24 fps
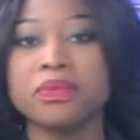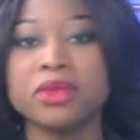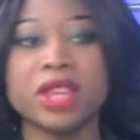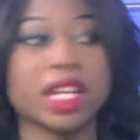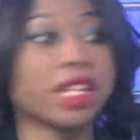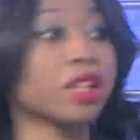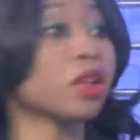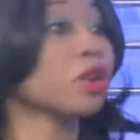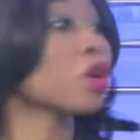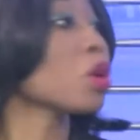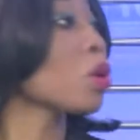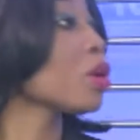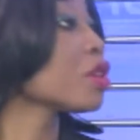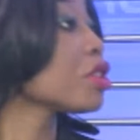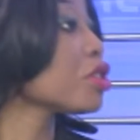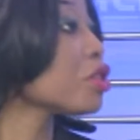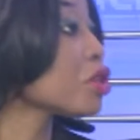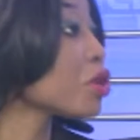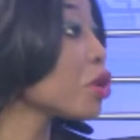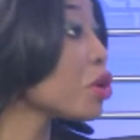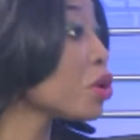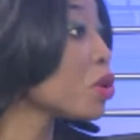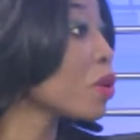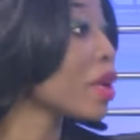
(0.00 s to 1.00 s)
They don't know what to
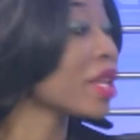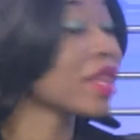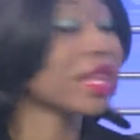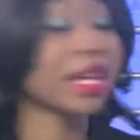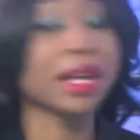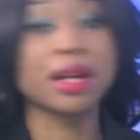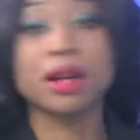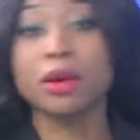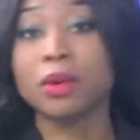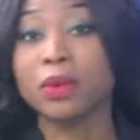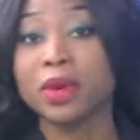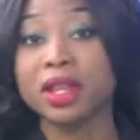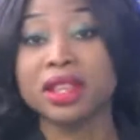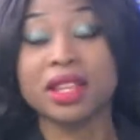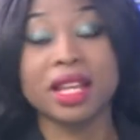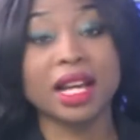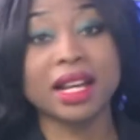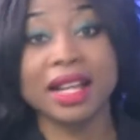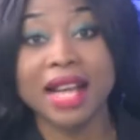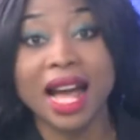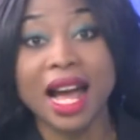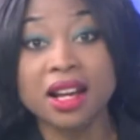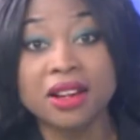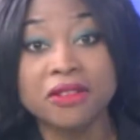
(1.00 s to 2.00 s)
do when they're with
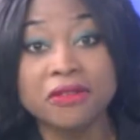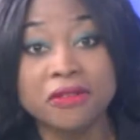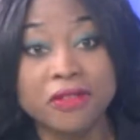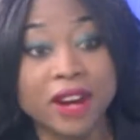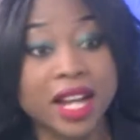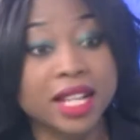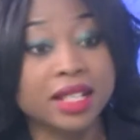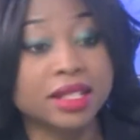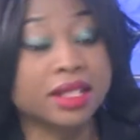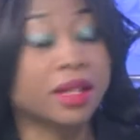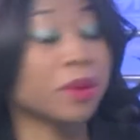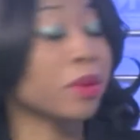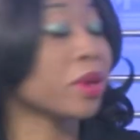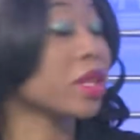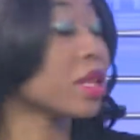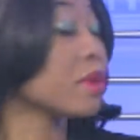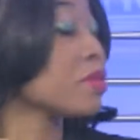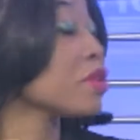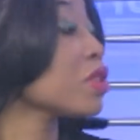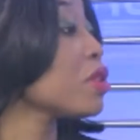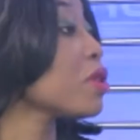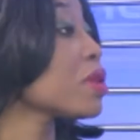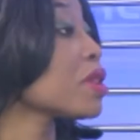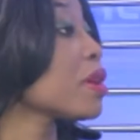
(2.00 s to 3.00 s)
a gang of friends. They want
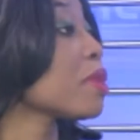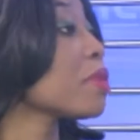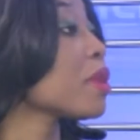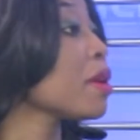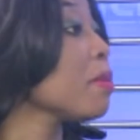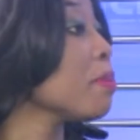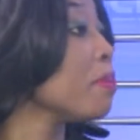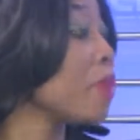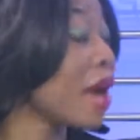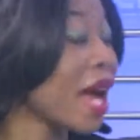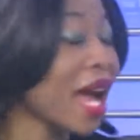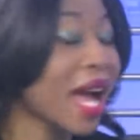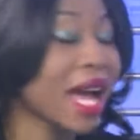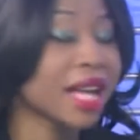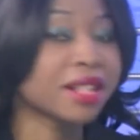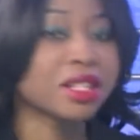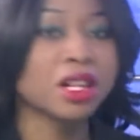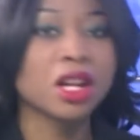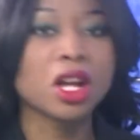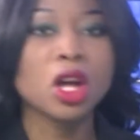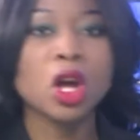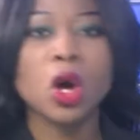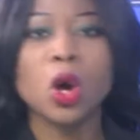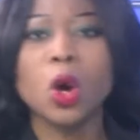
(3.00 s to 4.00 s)
them to do something bad,
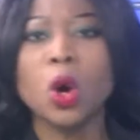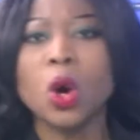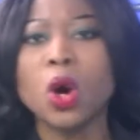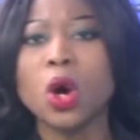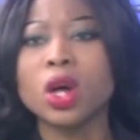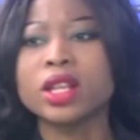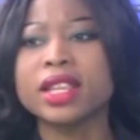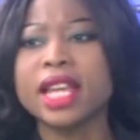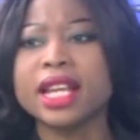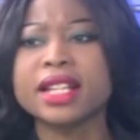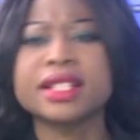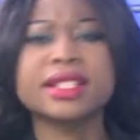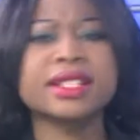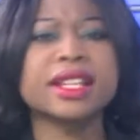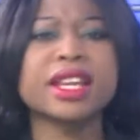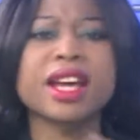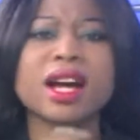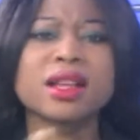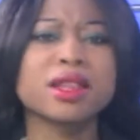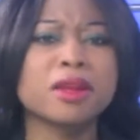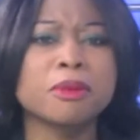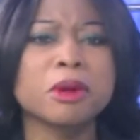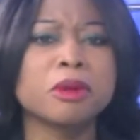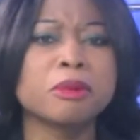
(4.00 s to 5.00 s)
or they see
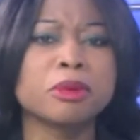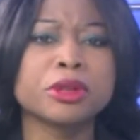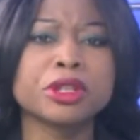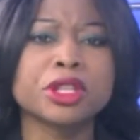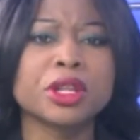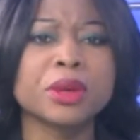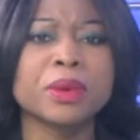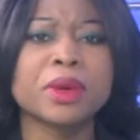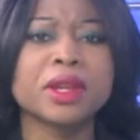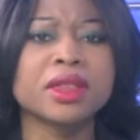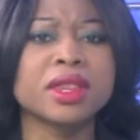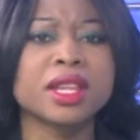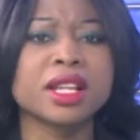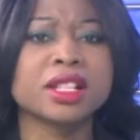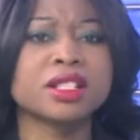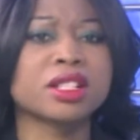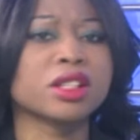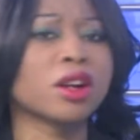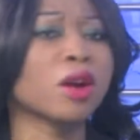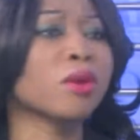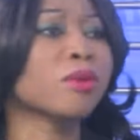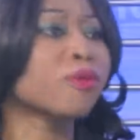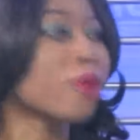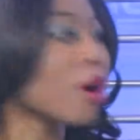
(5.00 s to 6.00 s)
other people doing things
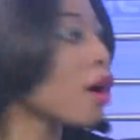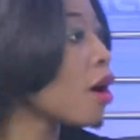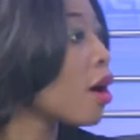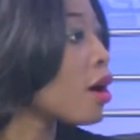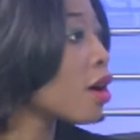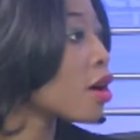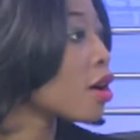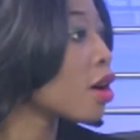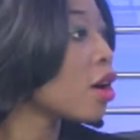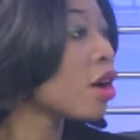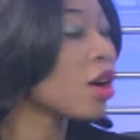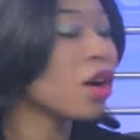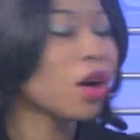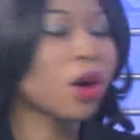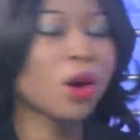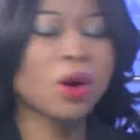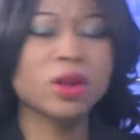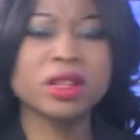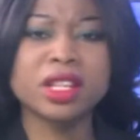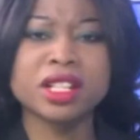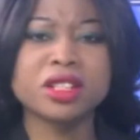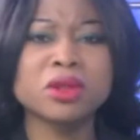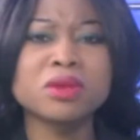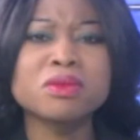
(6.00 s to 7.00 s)
that are wrong,
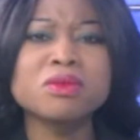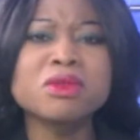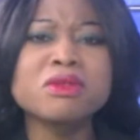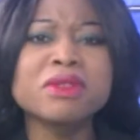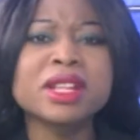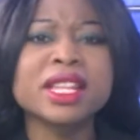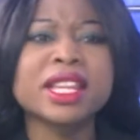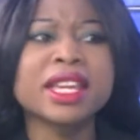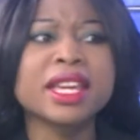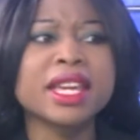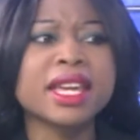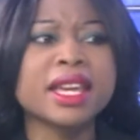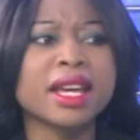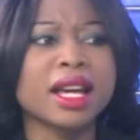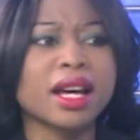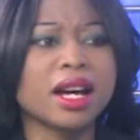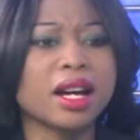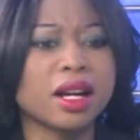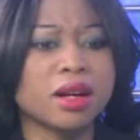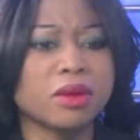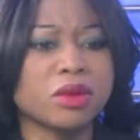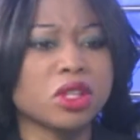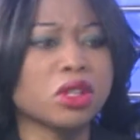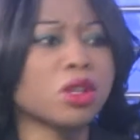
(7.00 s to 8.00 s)
or they don't really,
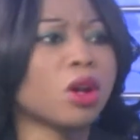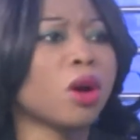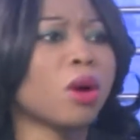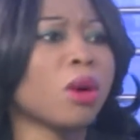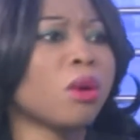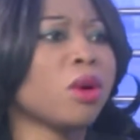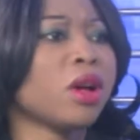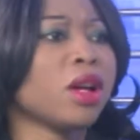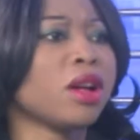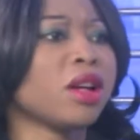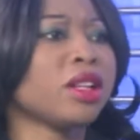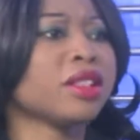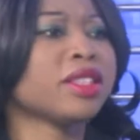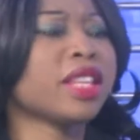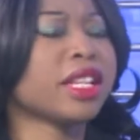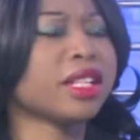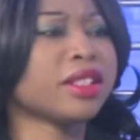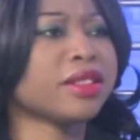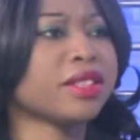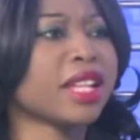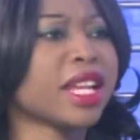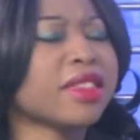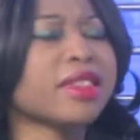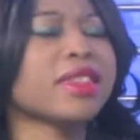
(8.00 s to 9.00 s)

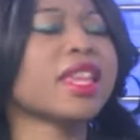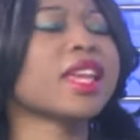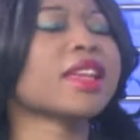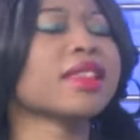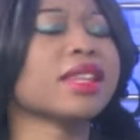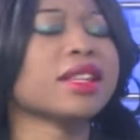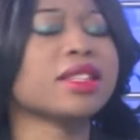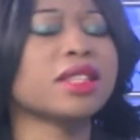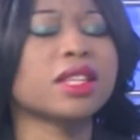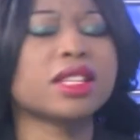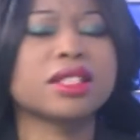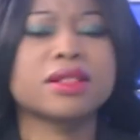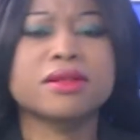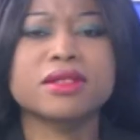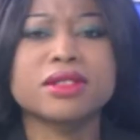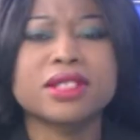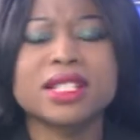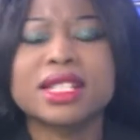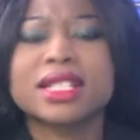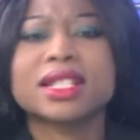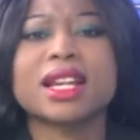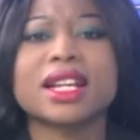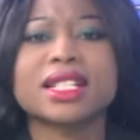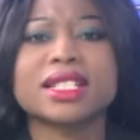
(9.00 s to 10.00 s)
they think that the
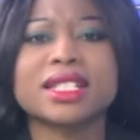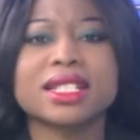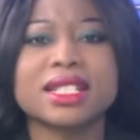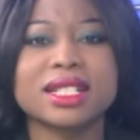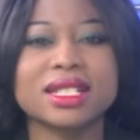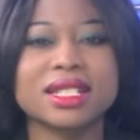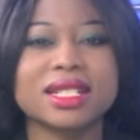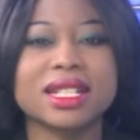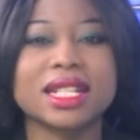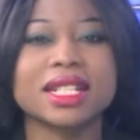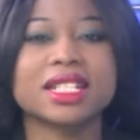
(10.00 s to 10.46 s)
society doesn't